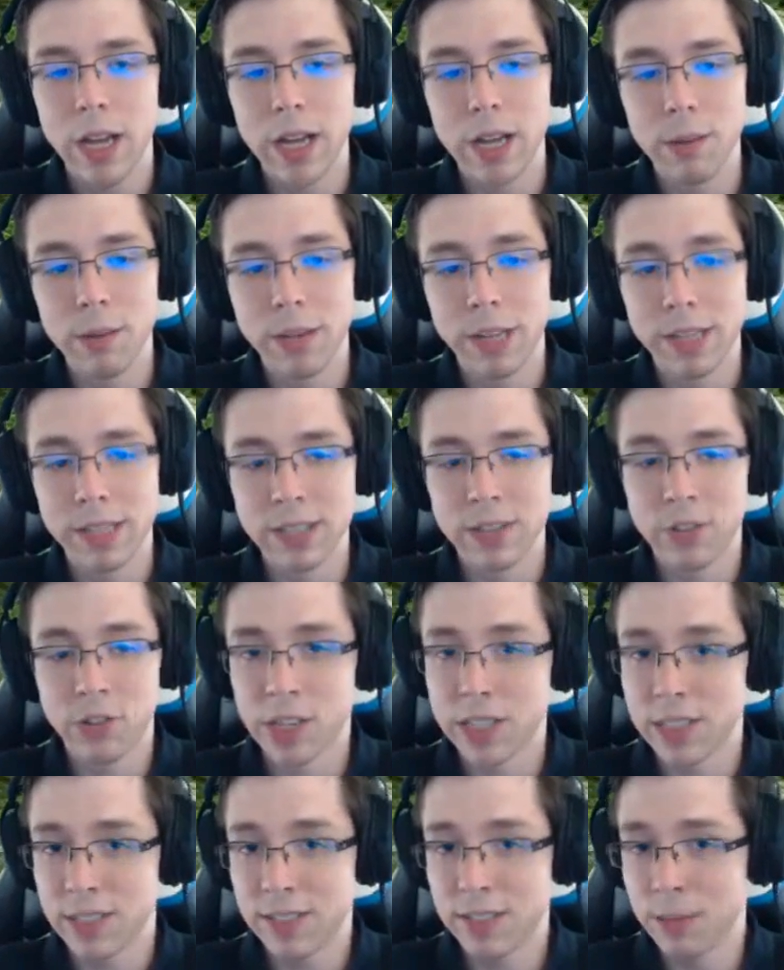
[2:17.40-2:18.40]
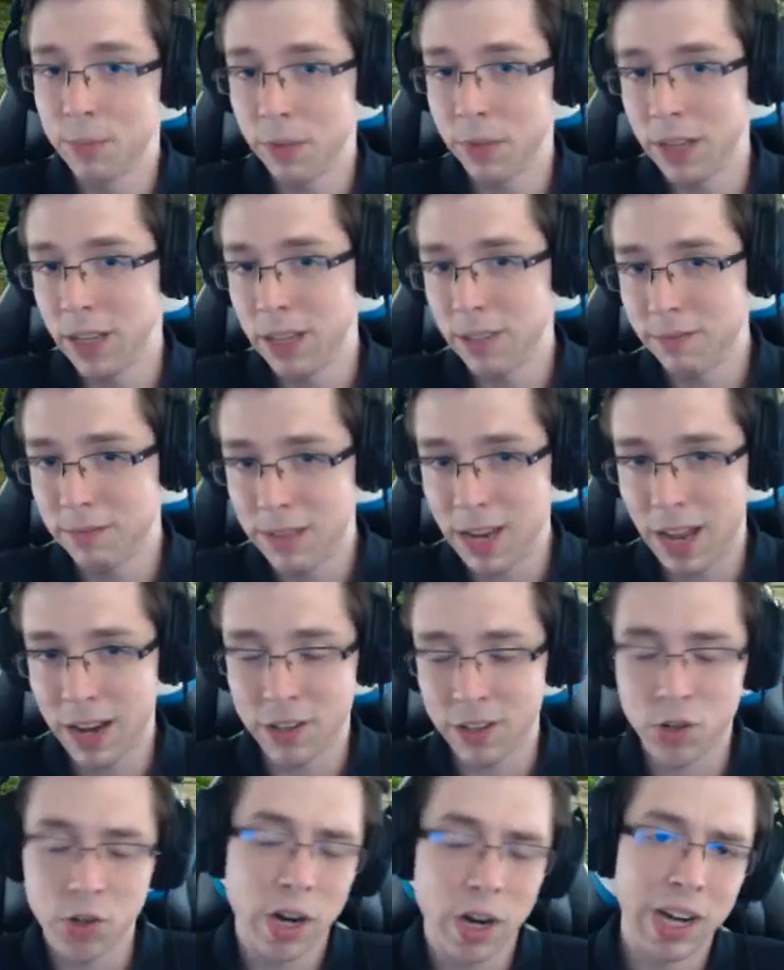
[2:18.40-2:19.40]
because it's just simply not a
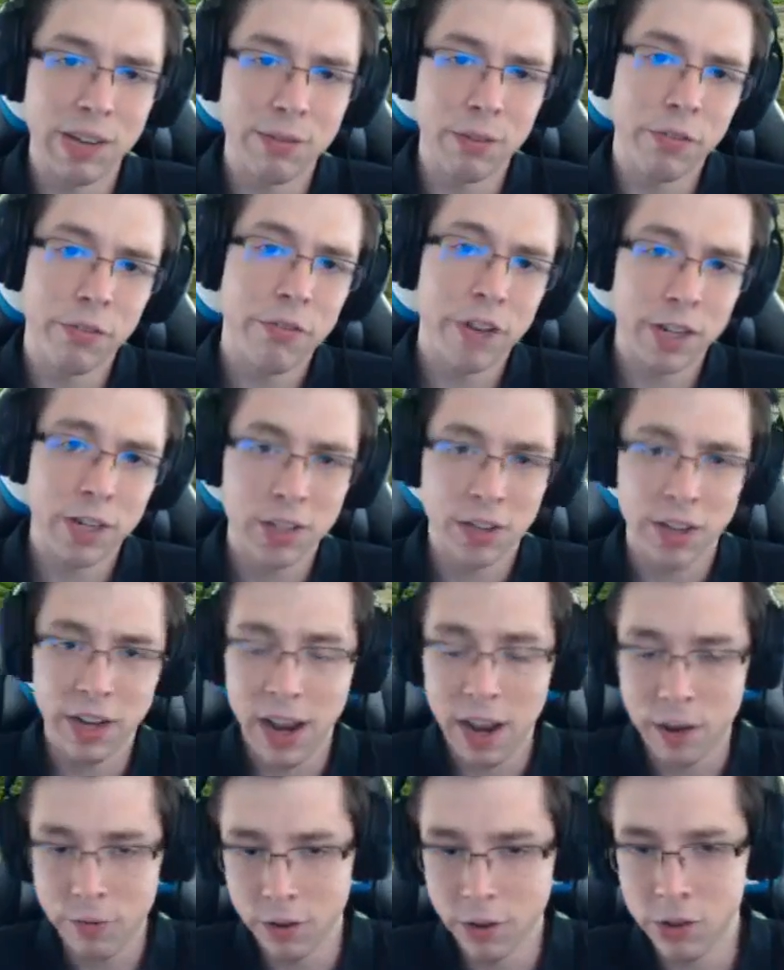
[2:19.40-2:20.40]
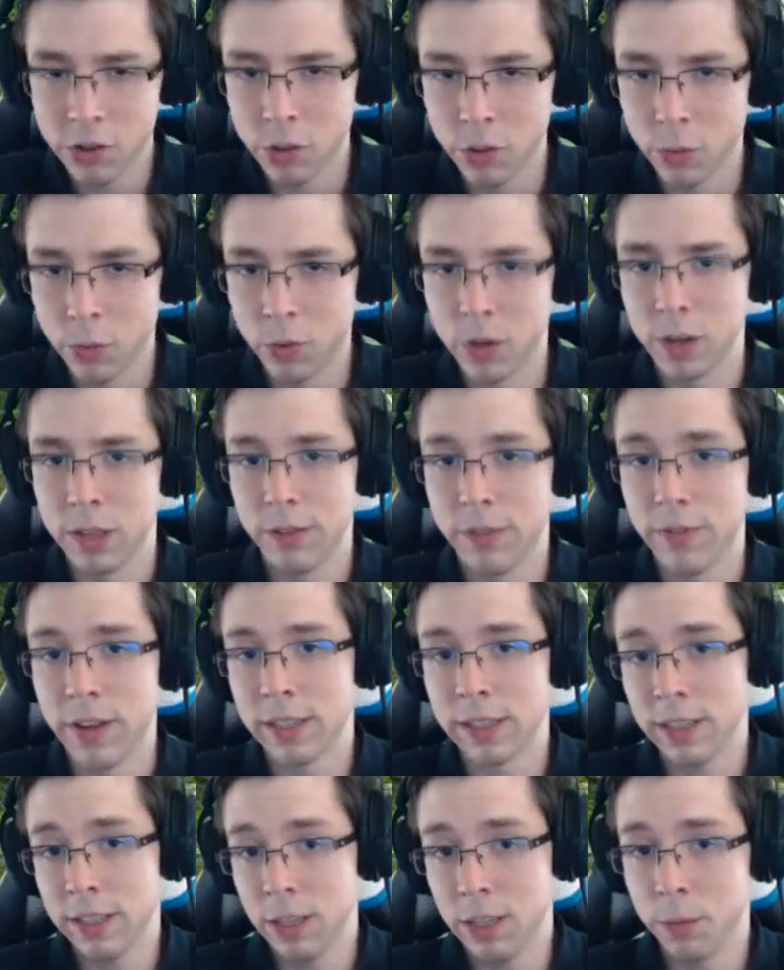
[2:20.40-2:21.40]
strong enough effect on average to warrant the
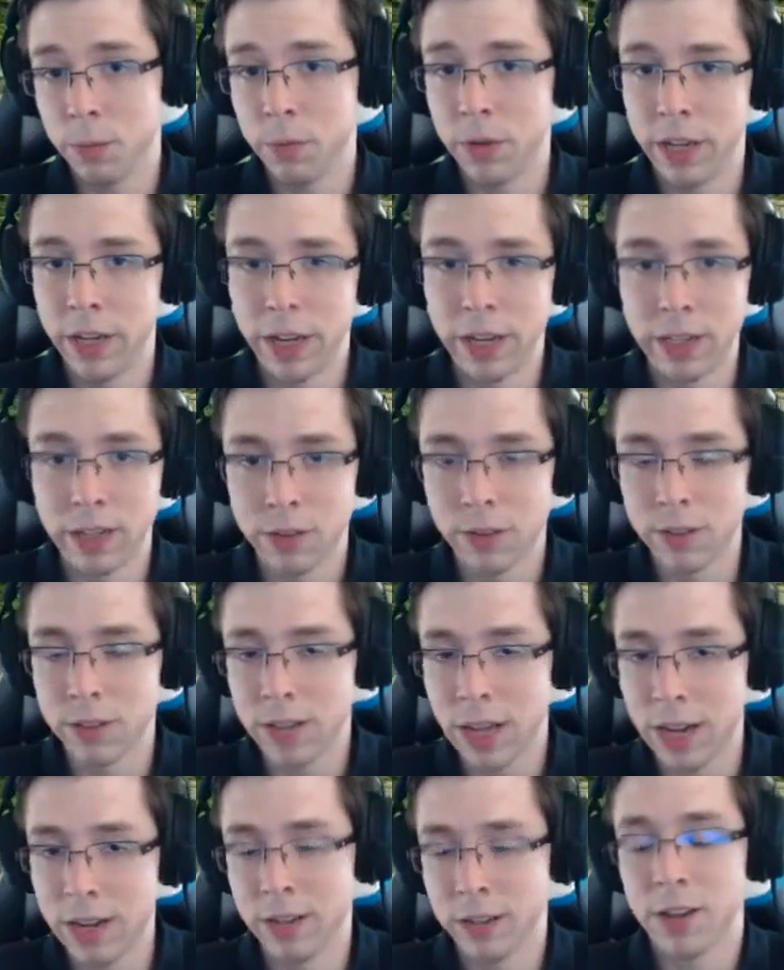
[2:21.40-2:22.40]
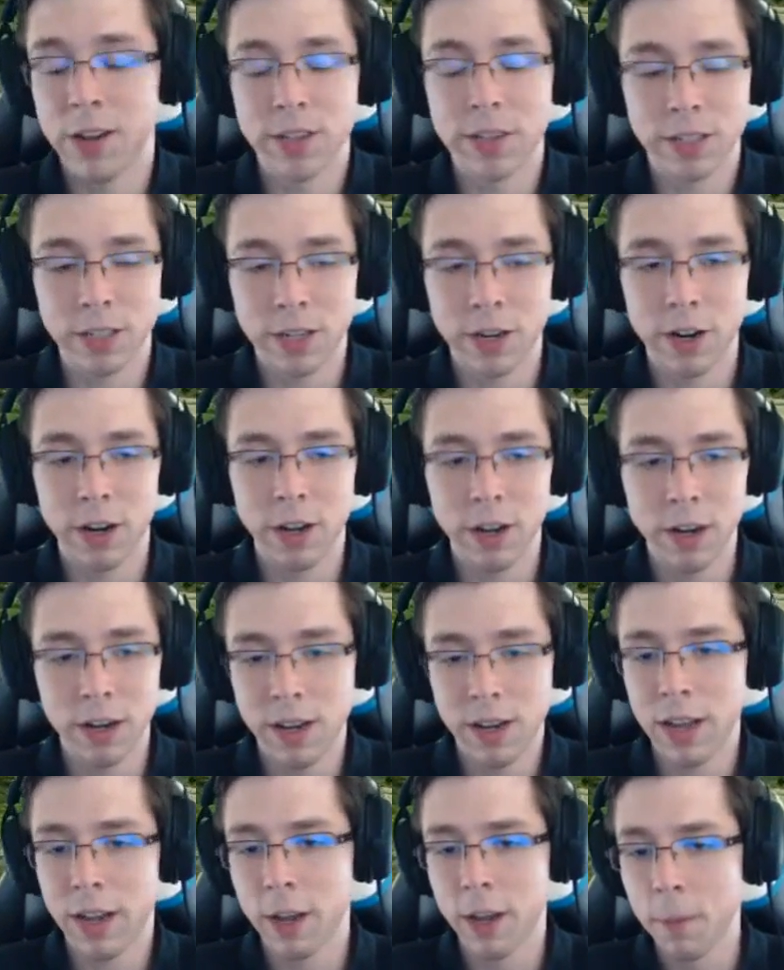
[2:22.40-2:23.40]
fact that you're playing another 10 cost card in your
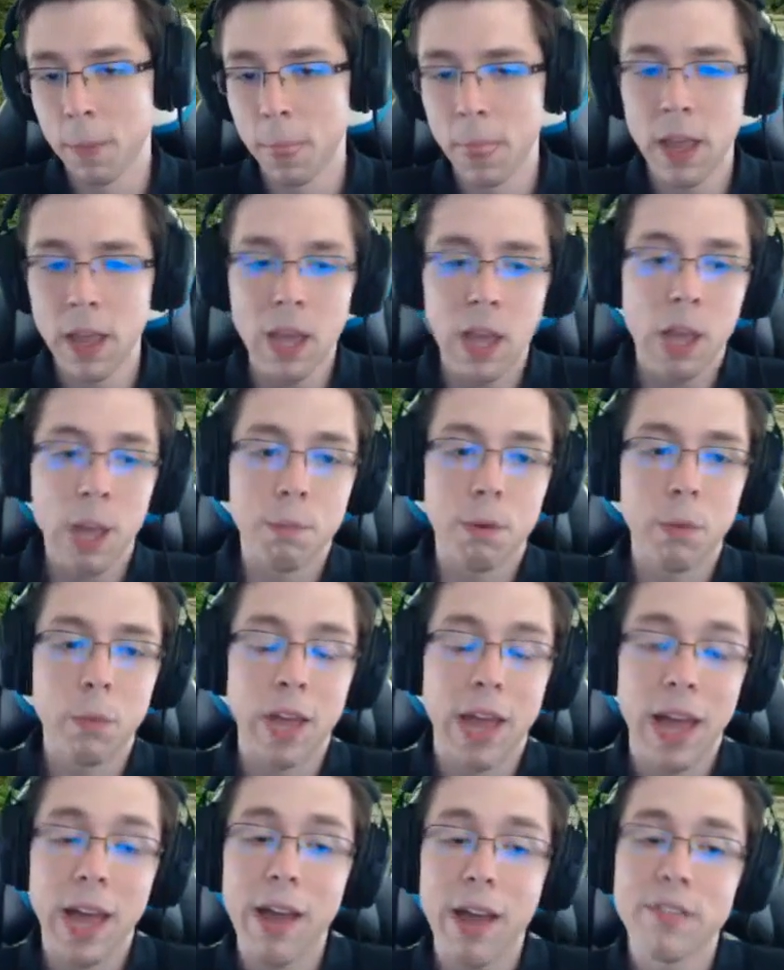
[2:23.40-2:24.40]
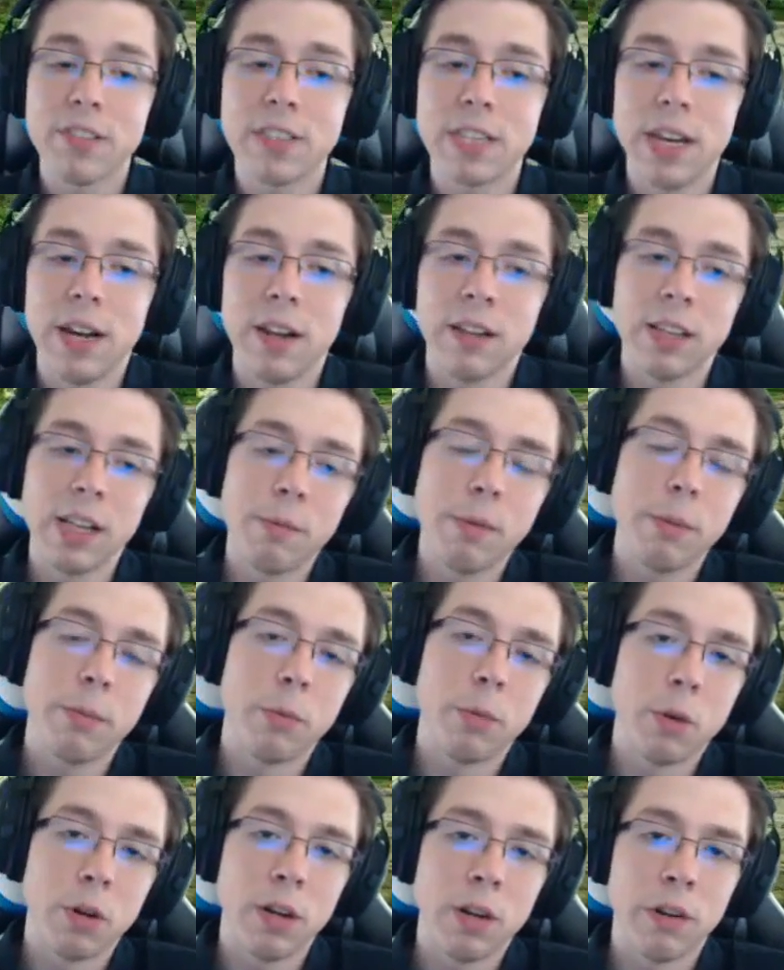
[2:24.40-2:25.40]
deck. But we have seen a little bit
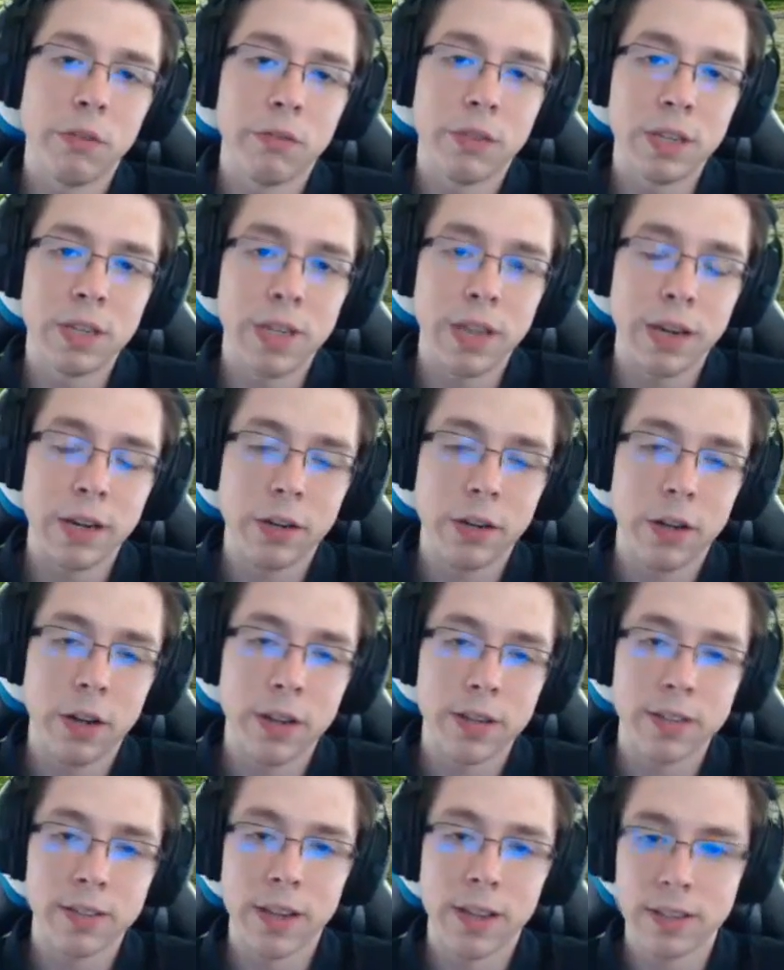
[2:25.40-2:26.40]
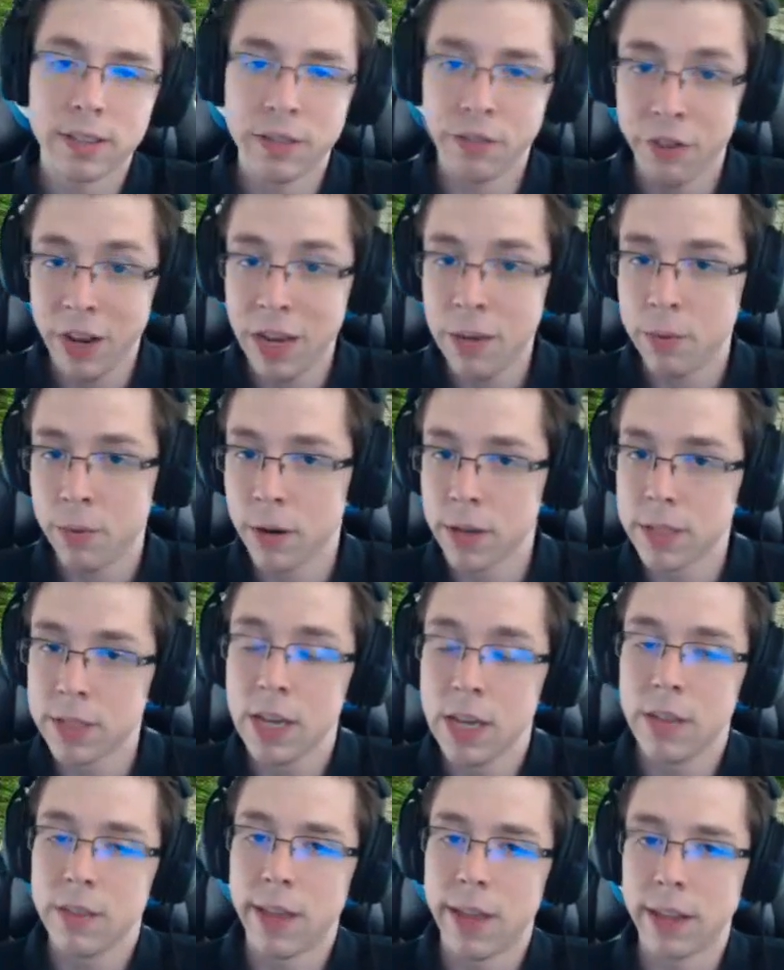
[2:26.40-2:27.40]
more of the 10 cost Nest of Vipers
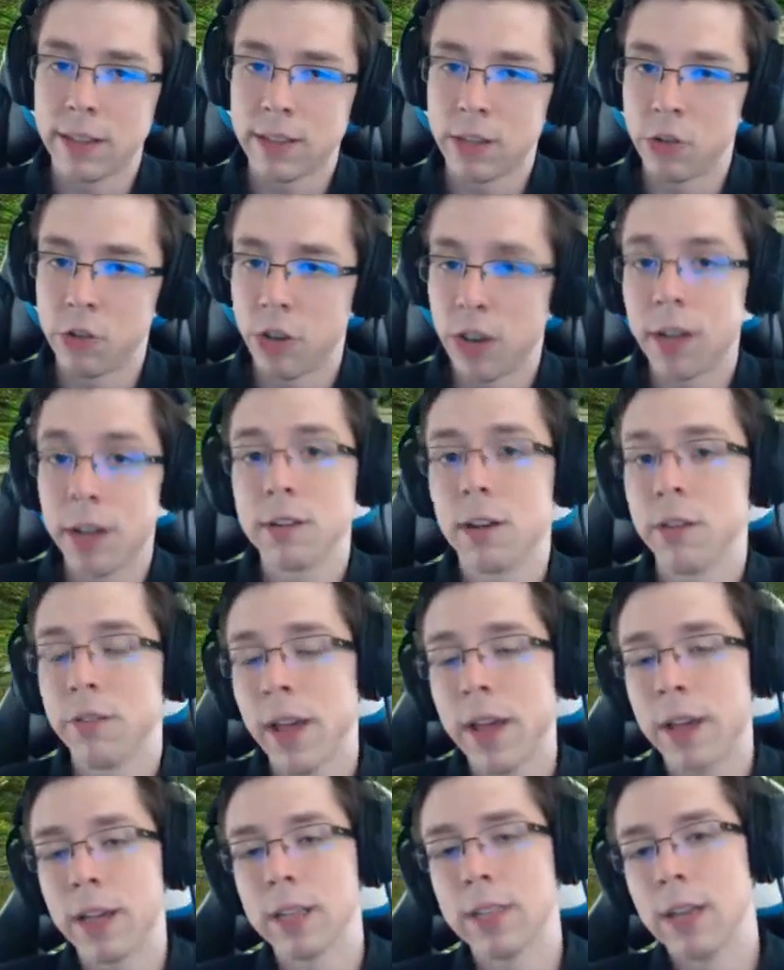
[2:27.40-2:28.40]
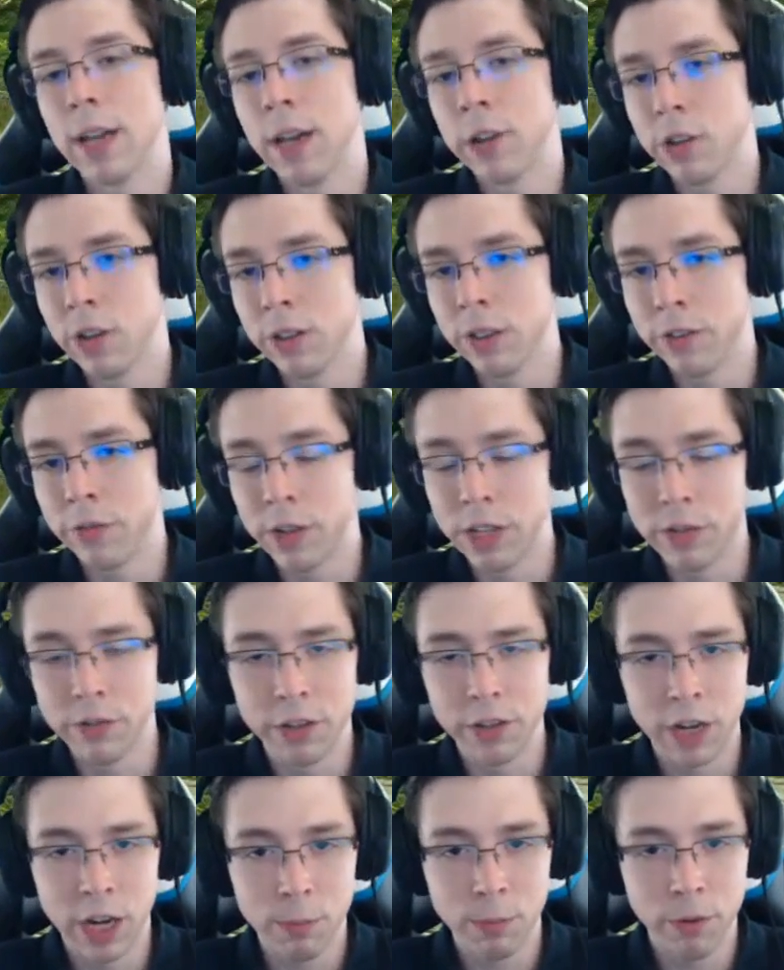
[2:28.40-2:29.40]
thanks to Chanter of Akatosh in the Fall of
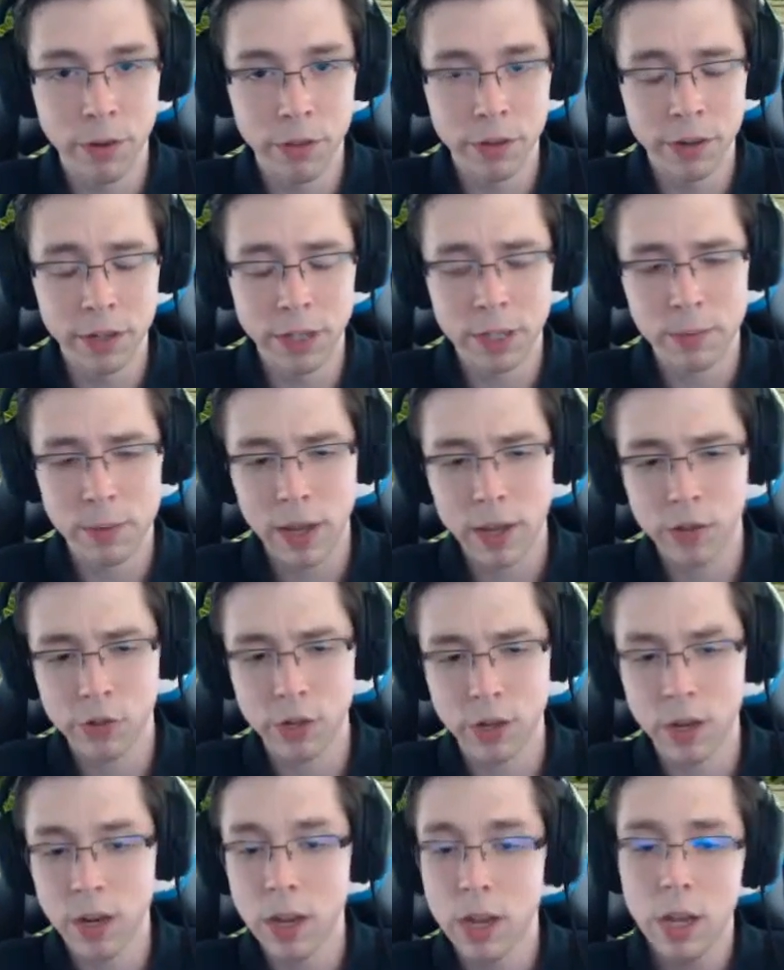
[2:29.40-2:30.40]
the Dark Brotherhood expansion,